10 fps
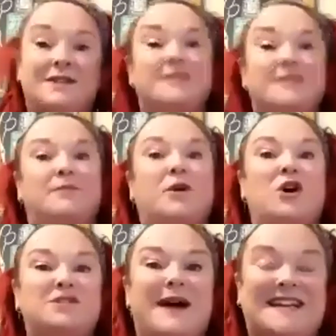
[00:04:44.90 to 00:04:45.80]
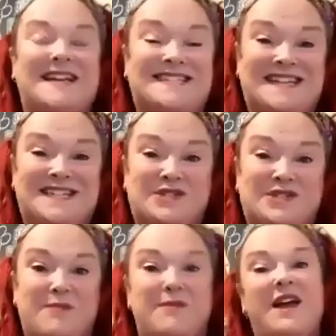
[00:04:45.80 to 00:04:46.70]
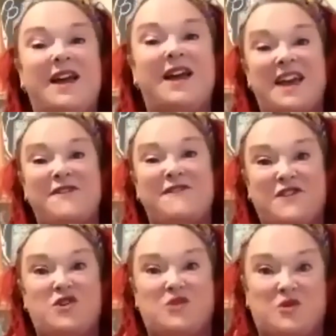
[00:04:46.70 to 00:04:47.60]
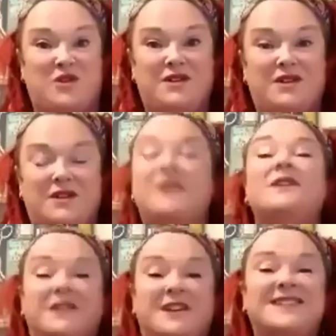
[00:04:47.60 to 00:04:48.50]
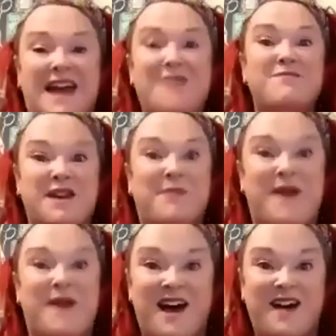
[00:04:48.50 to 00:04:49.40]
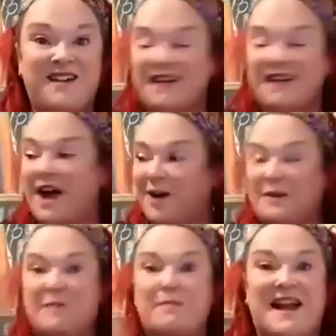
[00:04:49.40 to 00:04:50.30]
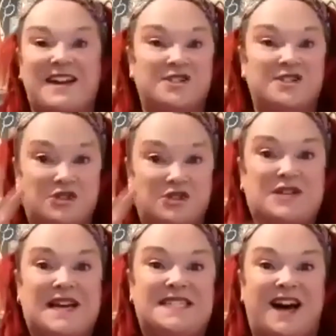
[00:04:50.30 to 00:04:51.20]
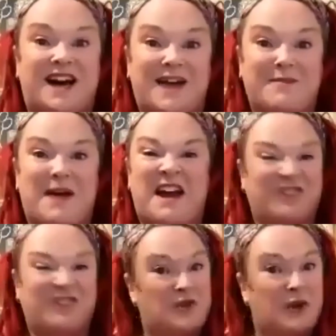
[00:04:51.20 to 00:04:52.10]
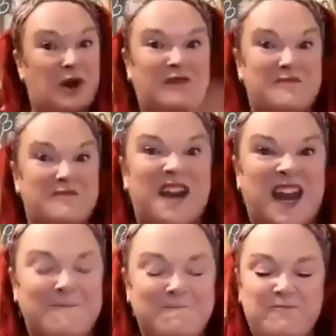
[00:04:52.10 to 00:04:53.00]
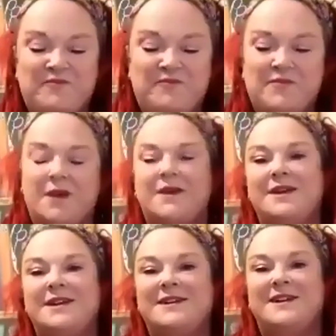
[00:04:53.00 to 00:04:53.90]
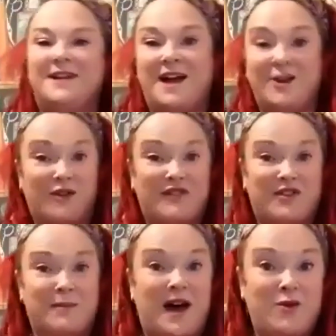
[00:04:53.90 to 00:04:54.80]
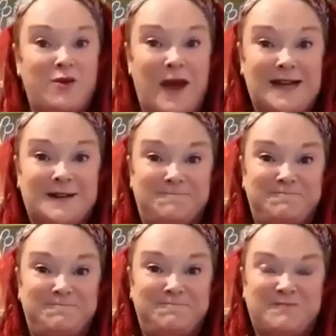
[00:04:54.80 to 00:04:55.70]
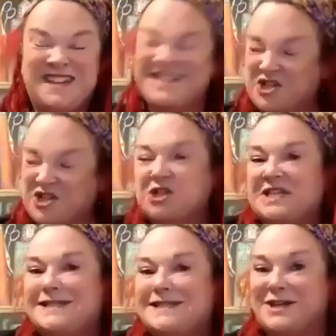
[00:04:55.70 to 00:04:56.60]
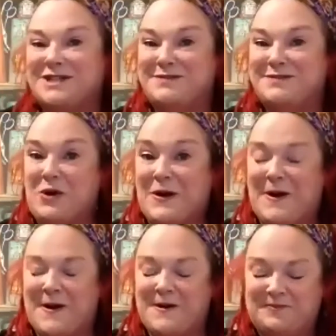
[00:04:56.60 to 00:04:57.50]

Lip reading: And the posh man, he said to him, "If you can get me a pair, I'll be back in 2 days' time and I'll give you a lot of money." And off the man went in his newly started motor car.